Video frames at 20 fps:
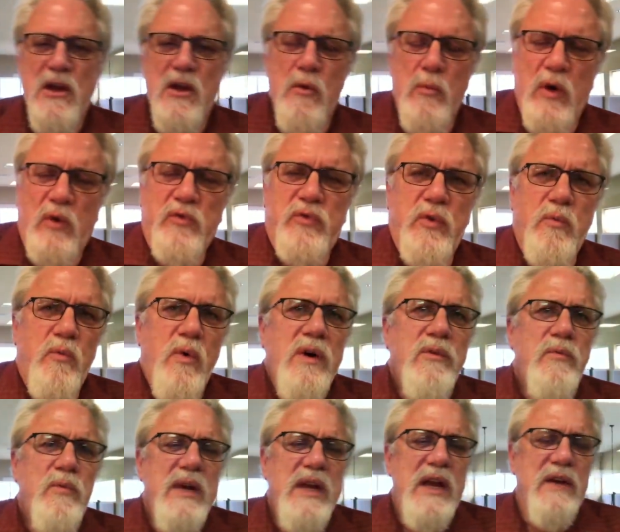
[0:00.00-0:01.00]
Well, from
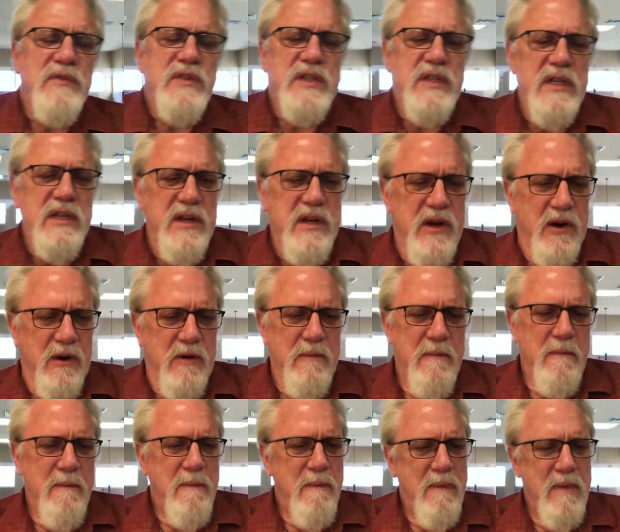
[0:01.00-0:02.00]
what we have seen here,
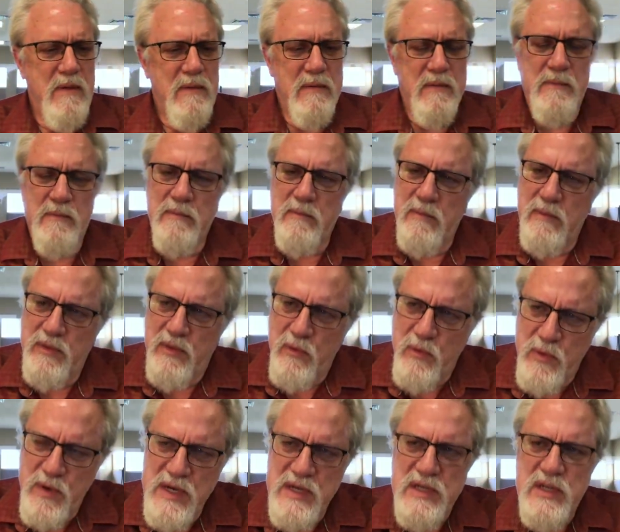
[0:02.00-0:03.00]
the
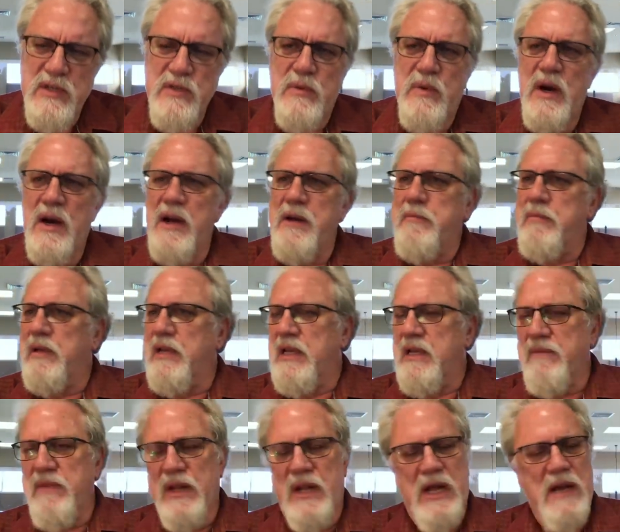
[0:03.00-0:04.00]
reasons why I
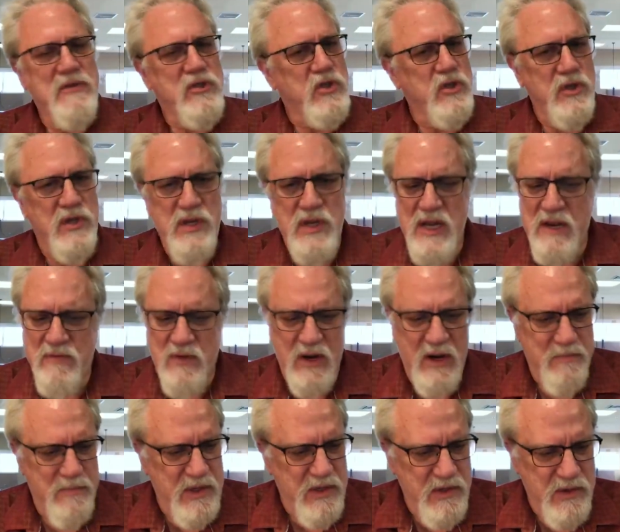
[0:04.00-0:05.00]
believe that Hafs should never
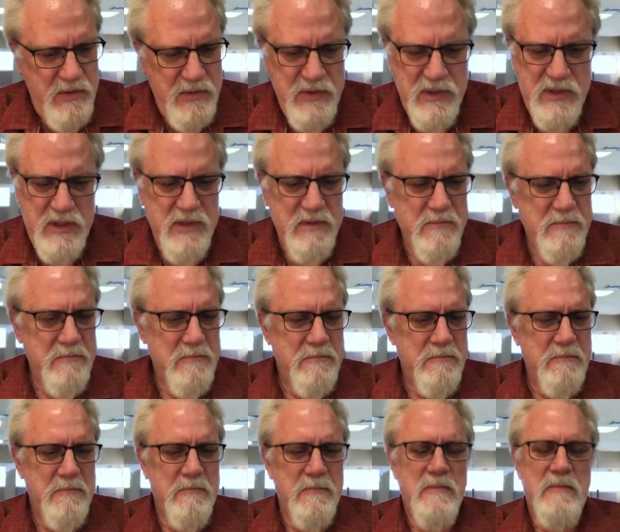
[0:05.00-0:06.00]
have been used.
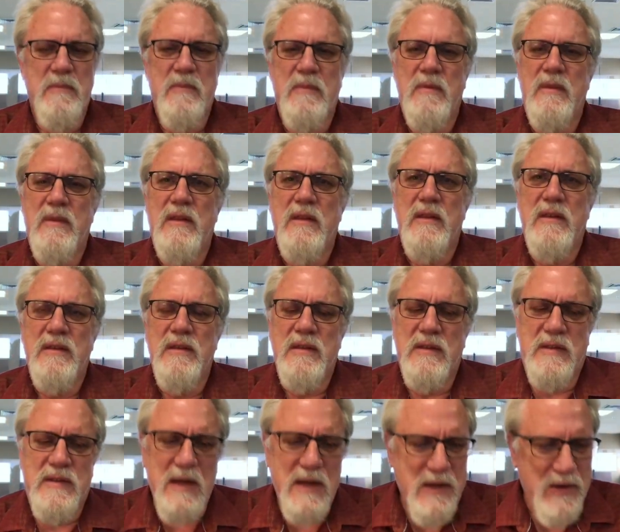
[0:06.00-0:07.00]

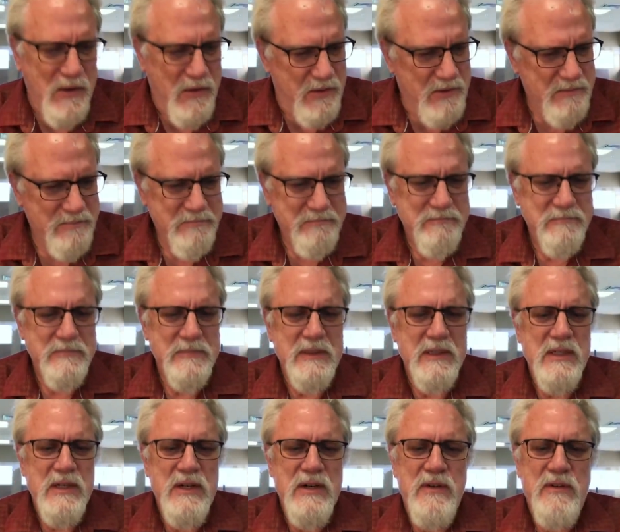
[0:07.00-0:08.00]
Take a look.
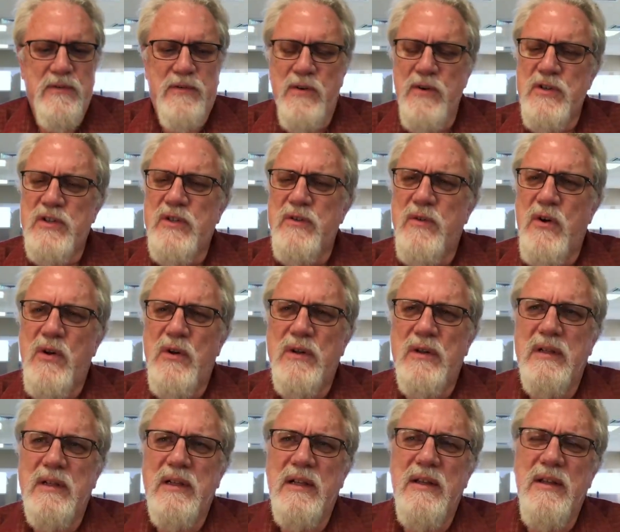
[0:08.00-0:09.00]
First of
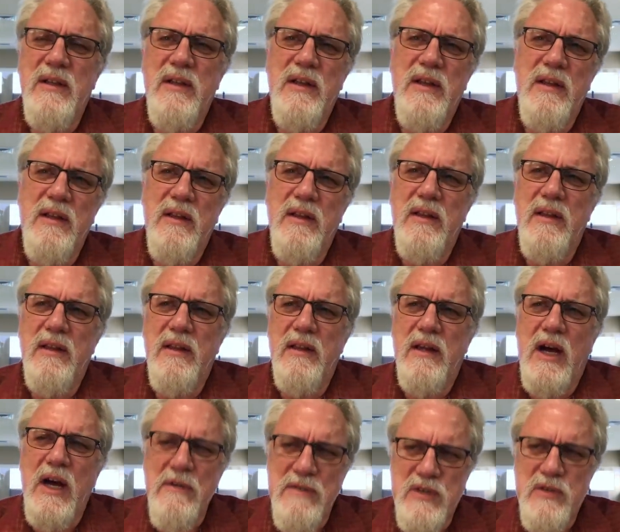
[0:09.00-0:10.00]
all,
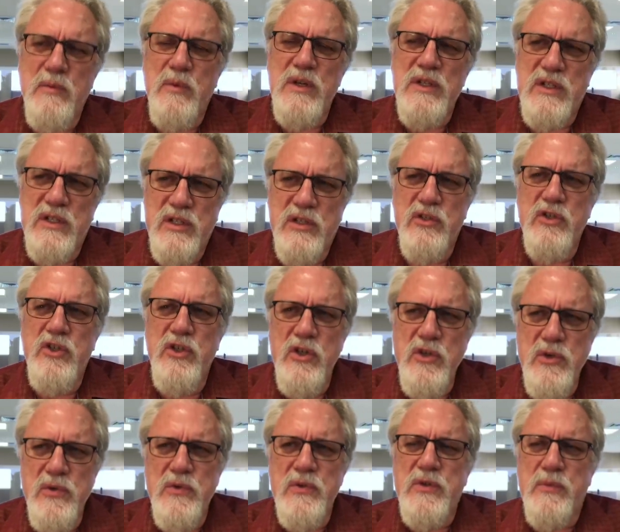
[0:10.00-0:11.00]
Hafs
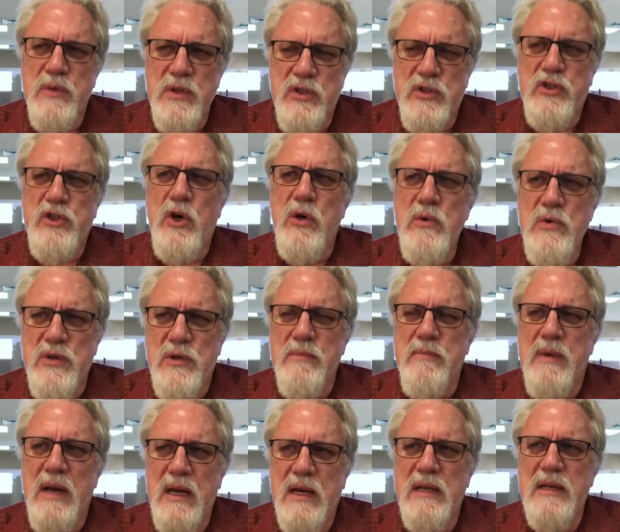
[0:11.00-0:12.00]
was chosen
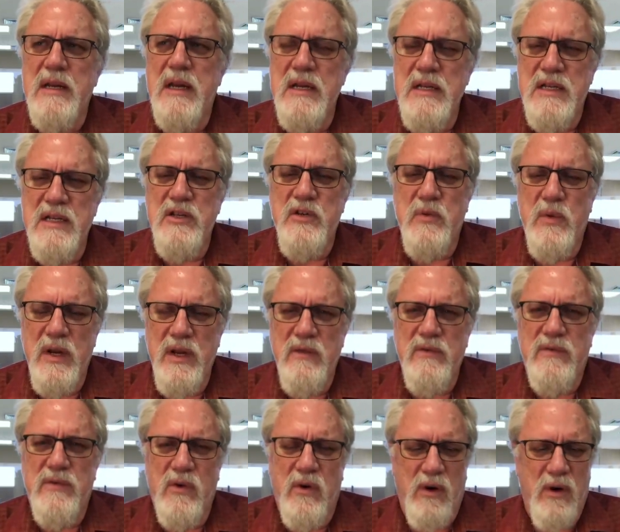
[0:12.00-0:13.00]
back in
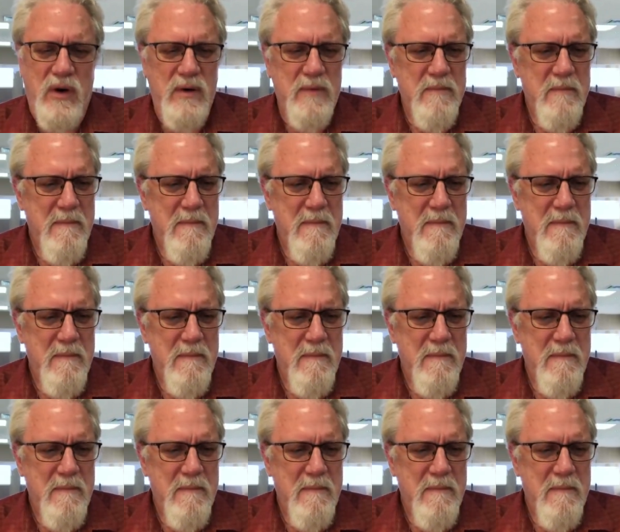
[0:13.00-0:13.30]
1924